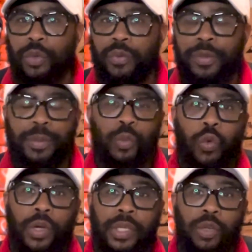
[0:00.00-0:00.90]
We've been
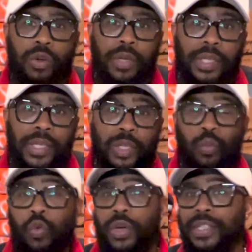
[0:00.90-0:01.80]
working on it and
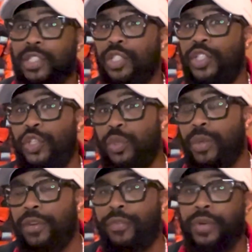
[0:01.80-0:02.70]
wanting to do
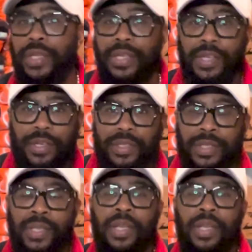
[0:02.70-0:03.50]
it for years,